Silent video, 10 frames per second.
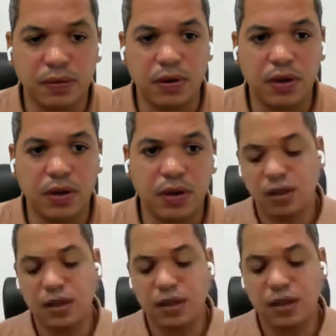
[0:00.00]
for
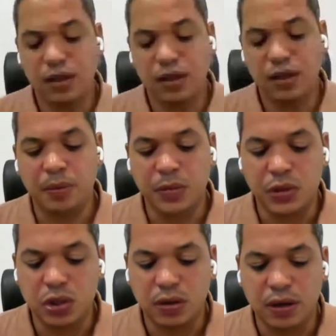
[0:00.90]
us.
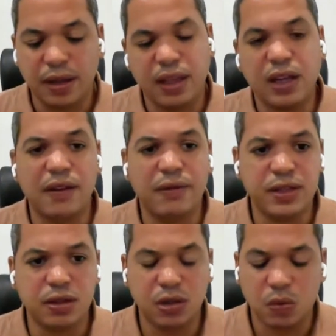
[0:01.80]
I'm not sure. I
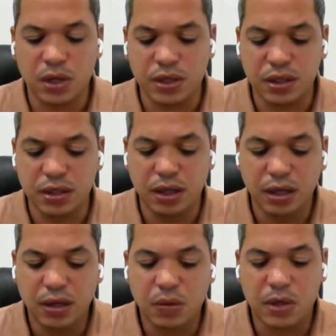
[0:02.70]
think I've answered the
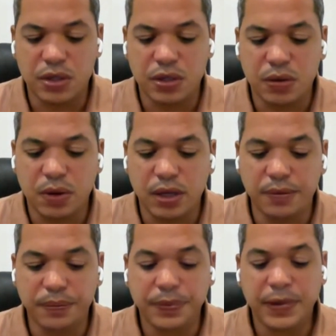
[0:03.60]
question
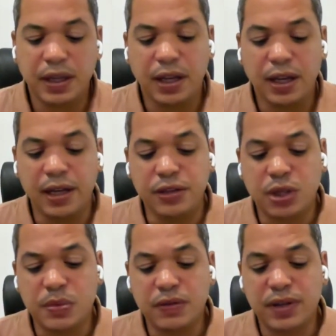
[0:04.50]
already.
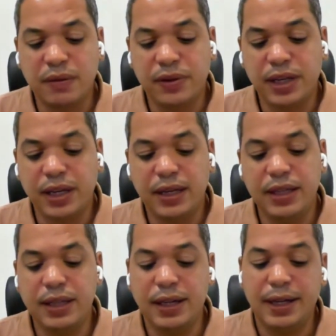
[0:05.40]
And in terms of
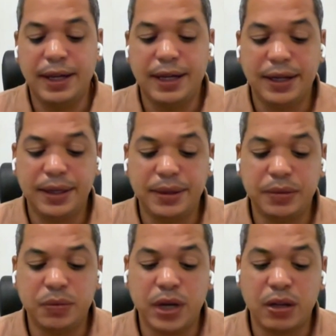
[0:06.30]
navigating
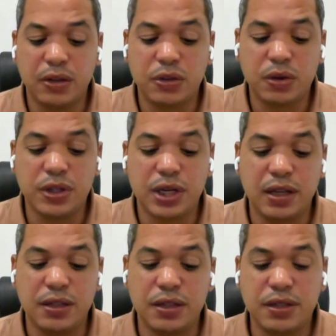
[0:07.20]
regulatory
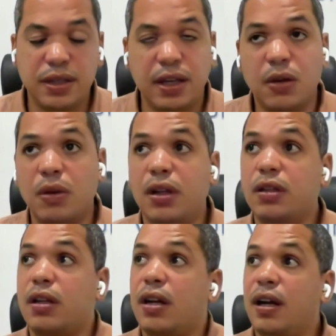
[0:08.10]
challenges in
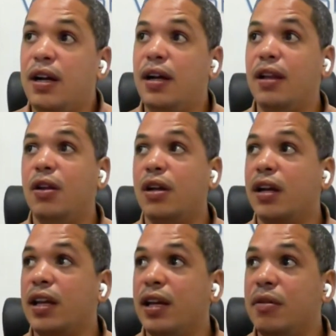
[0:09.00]
Angola, look, I
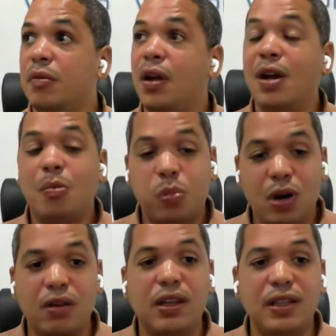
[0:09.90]
can
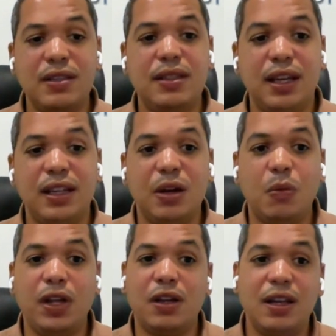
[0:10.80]
proudly say that
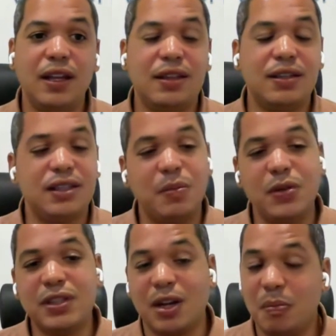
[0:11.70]
WiConnect is the
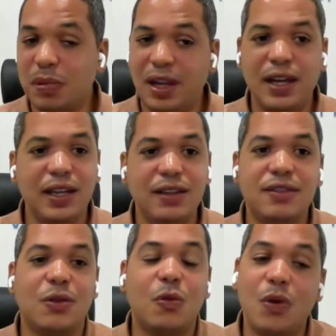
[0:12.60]
most compliant,
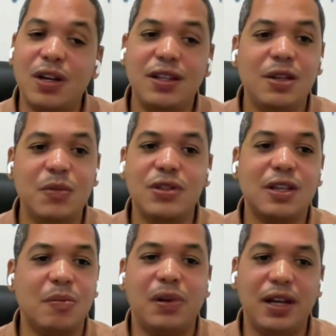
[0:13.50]
or one of the most
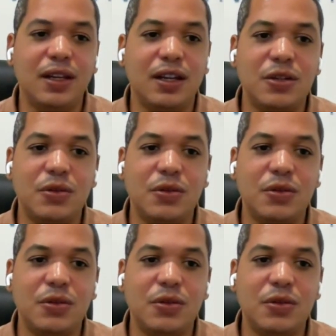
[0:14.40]
compliant